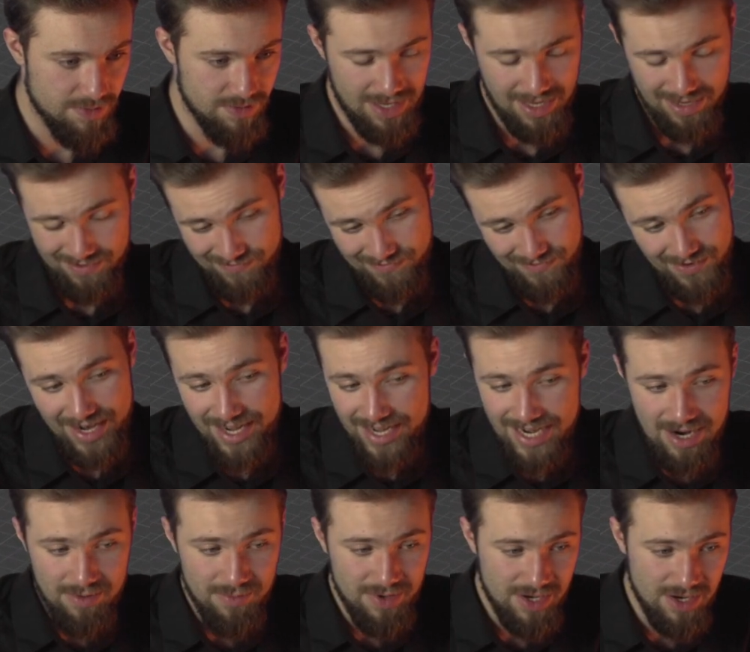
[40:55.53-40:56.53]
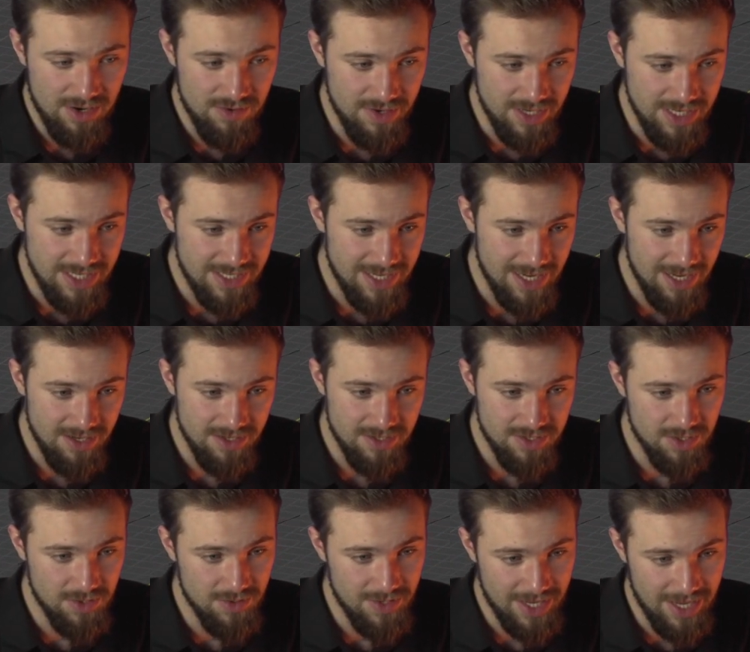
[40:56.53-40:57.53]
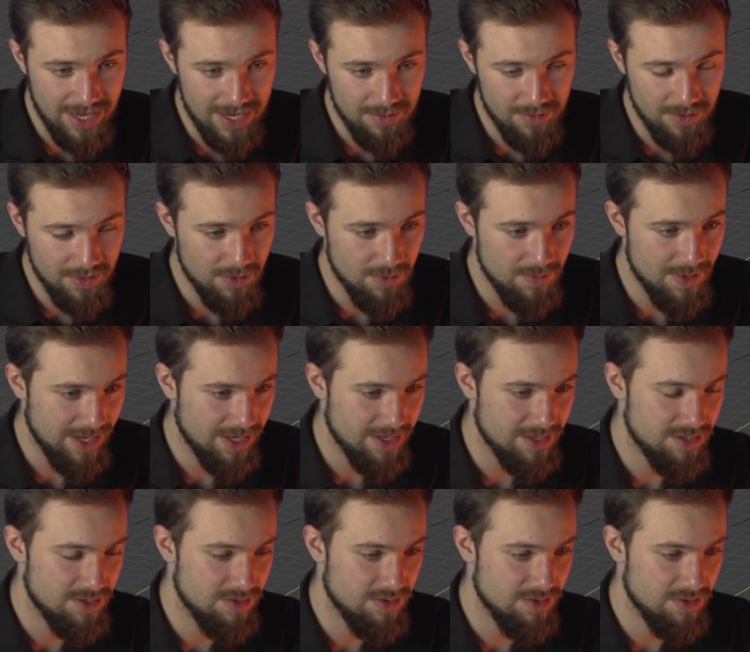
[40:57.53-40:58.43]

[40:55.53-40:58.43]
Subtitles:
But right now we can't really tell, so again, we'll go back